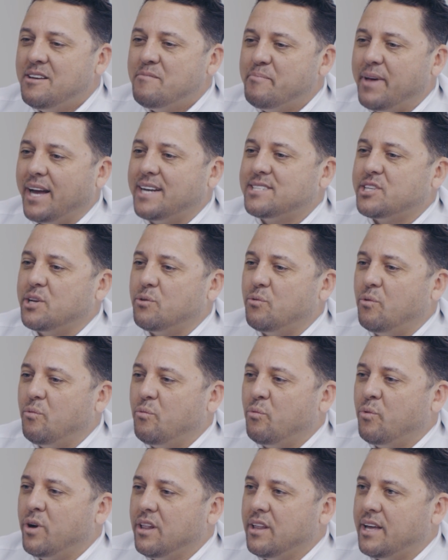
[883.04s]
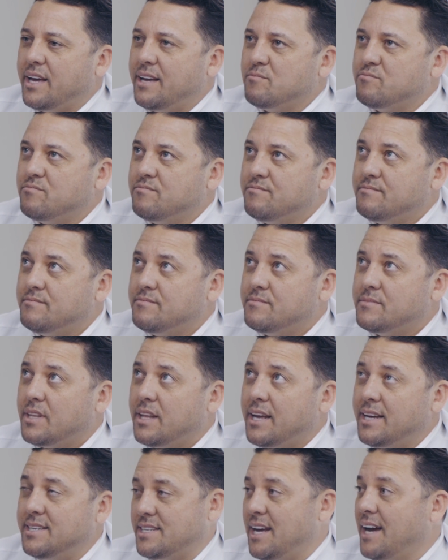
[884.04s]
makes it really
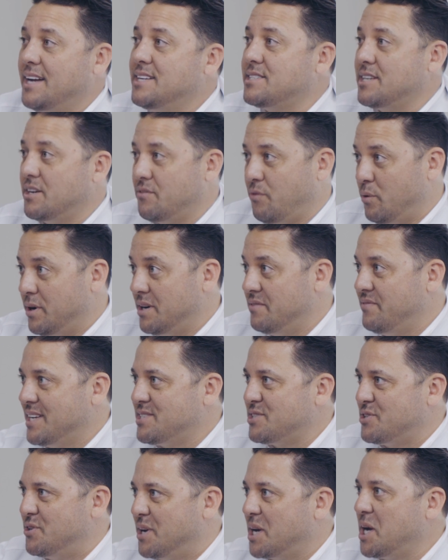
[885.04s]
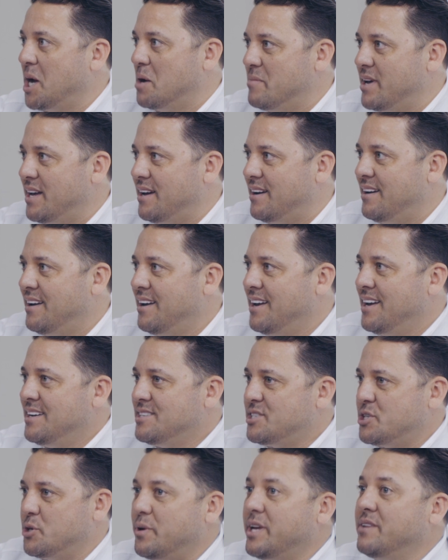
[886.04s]
enticing for an investor to come in
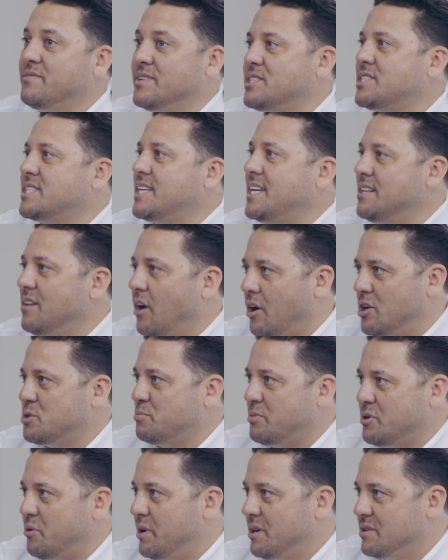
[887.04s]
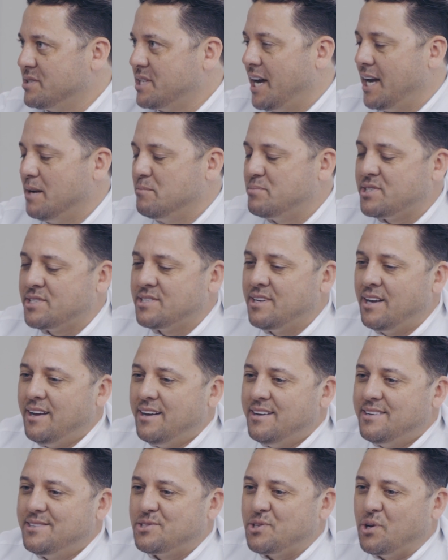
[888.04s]
to even seed entrepreneurial types.
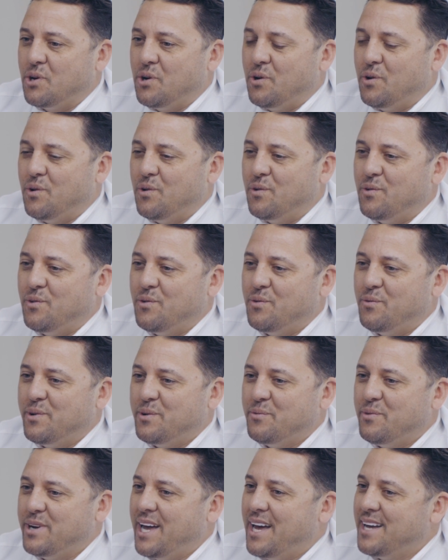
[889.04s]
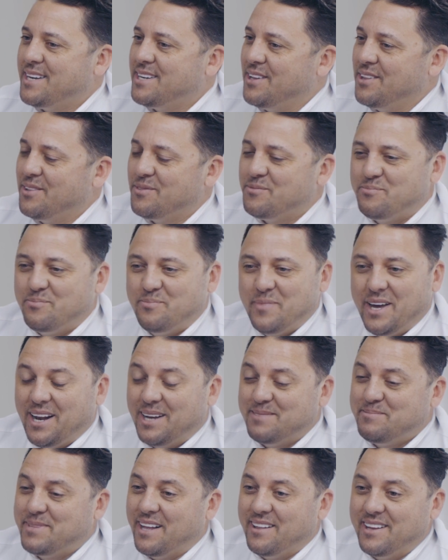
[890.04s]
So we had to, man,
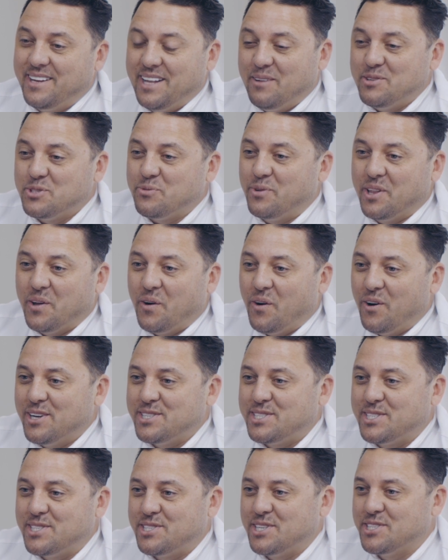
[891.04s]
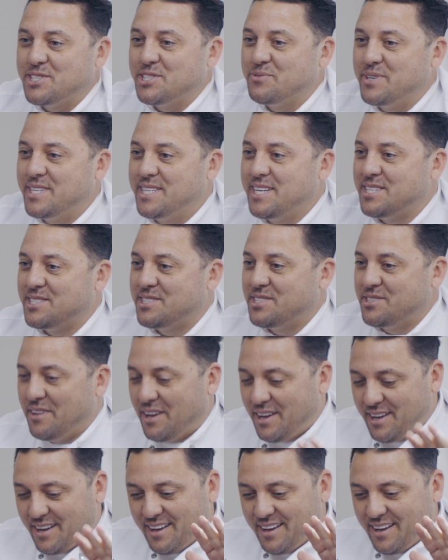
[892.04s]
I'm telling you, that was one of the hardest decisions we did, is